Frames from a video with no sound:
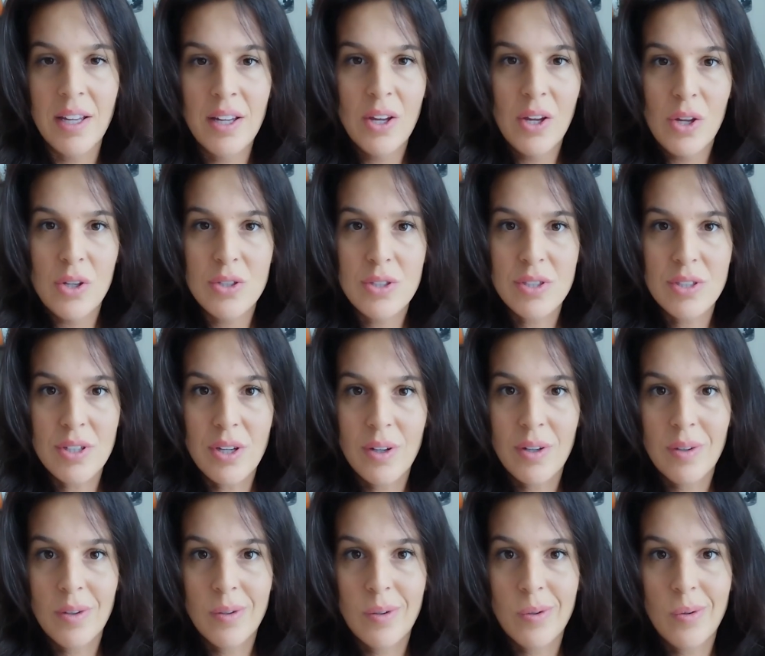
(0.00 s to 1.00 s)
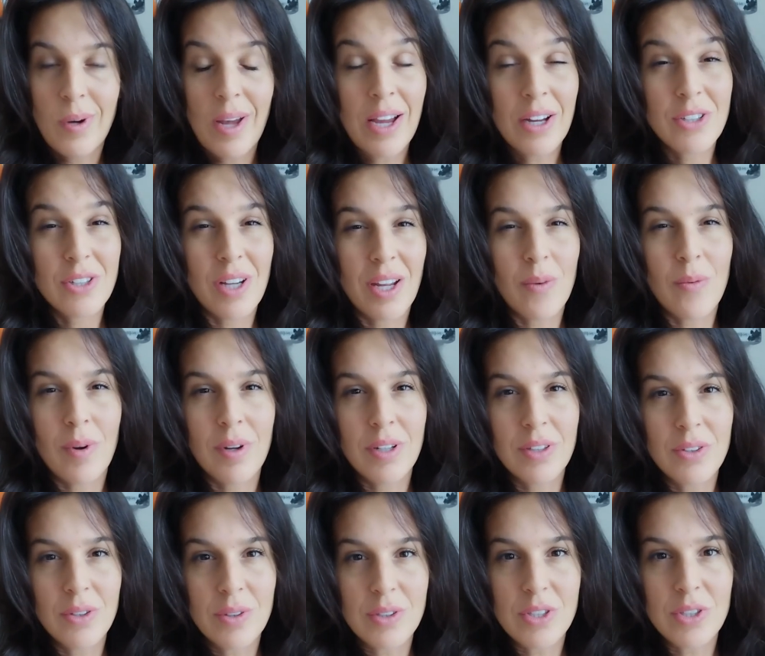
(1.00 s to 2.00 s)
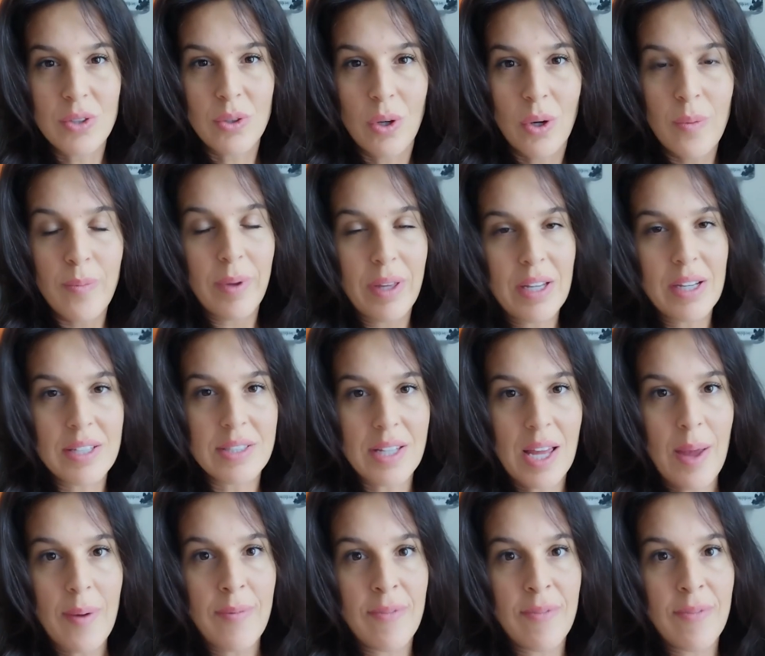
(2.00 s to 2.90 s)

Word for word: So actually I want to do it sooner because I'm